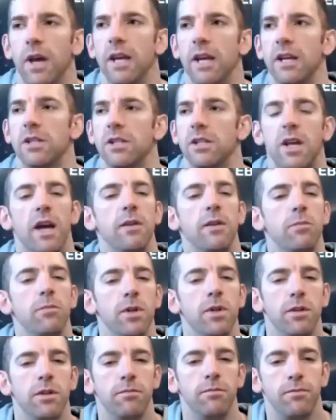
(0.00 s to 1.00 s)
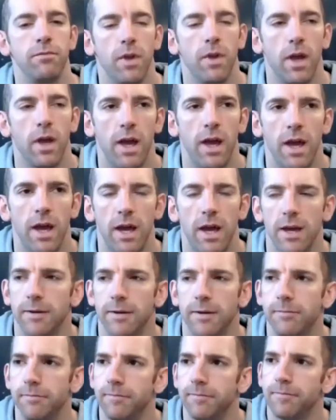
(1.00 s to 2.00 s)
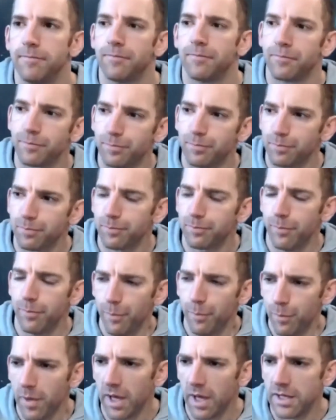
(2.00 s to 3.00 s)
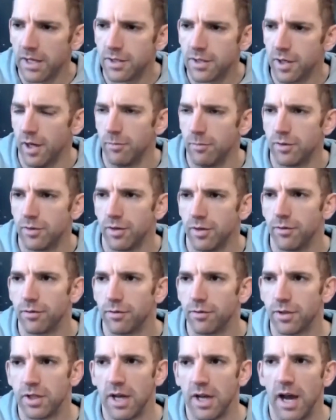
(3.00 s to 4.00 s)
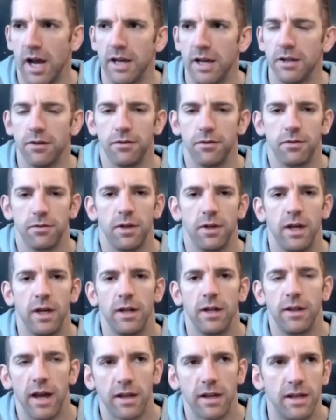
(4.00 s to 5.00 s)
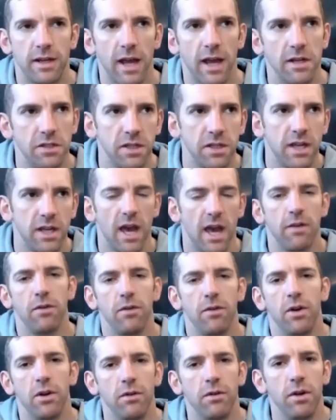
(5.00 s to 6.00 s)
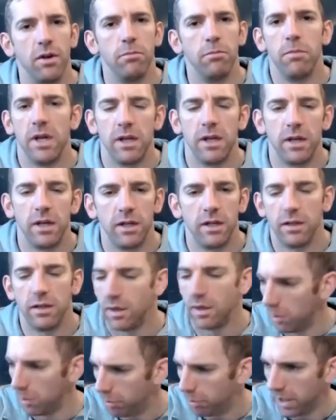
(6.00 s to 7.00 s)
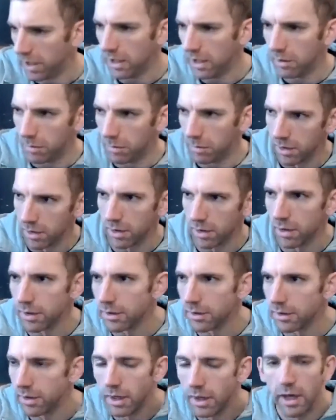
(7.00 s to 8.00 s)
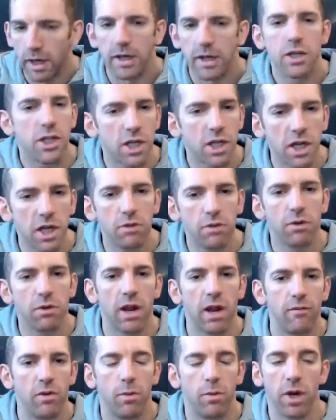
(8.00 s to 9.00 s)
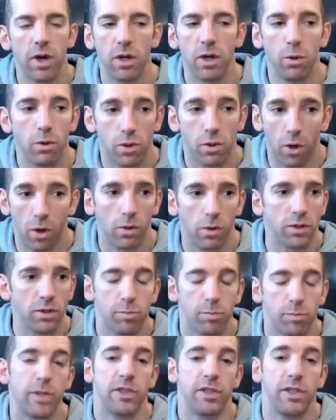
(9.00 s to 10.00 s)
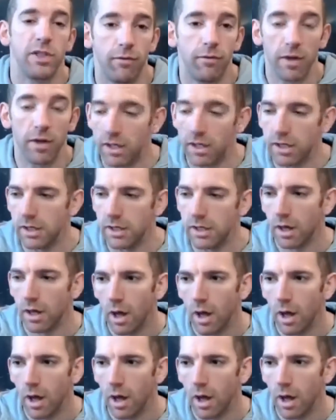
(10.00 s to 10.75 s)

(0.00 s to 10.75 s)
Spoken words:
excitement in terms of kind of that getting together and meeting new people and cheering everybody who have gone specifically